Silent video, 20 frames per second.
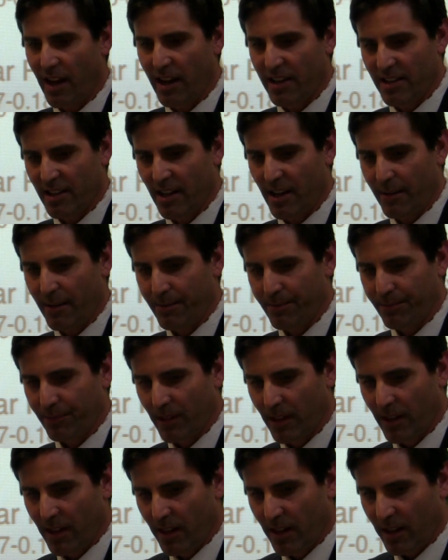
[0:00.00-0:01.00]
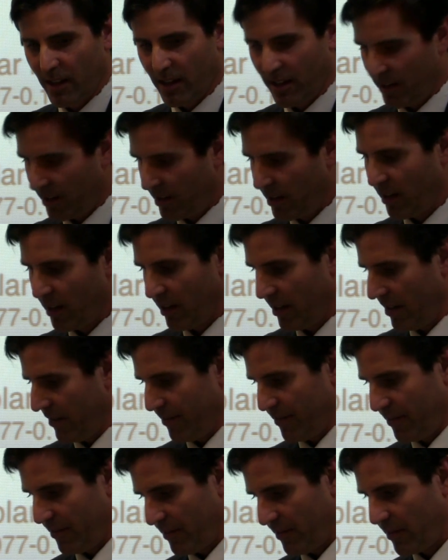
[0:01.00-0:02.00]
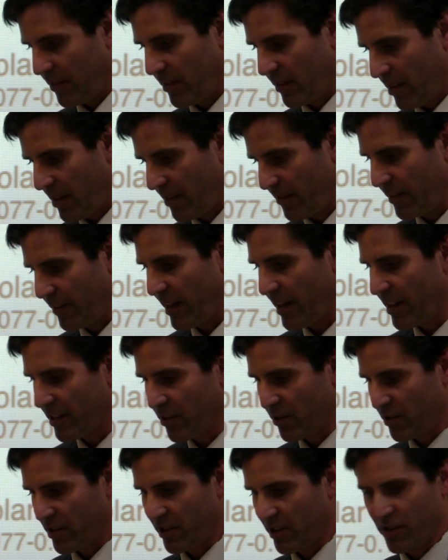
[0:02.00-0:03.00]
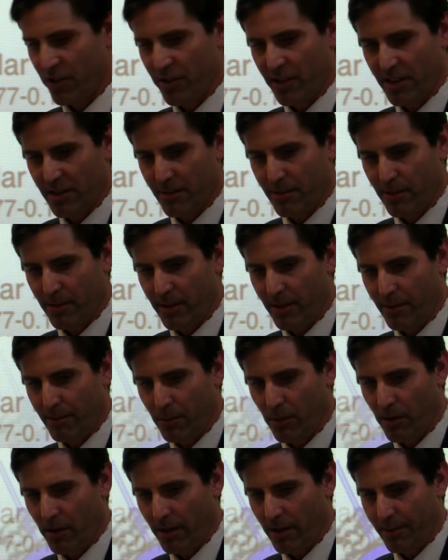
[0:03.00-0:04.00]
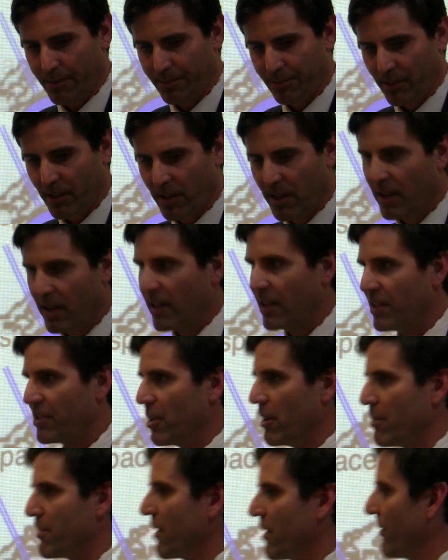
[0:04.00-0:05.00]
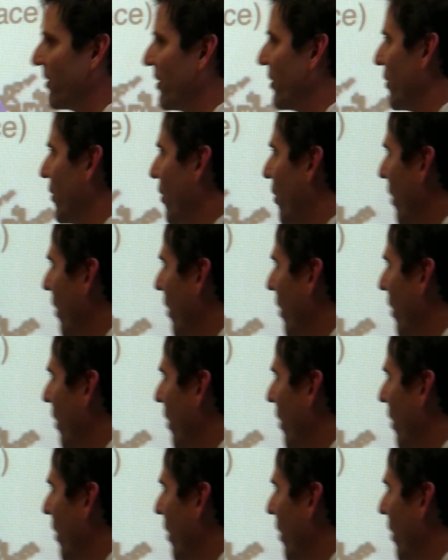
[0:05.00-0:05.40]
that of land use issue that's pretty important. In terms of New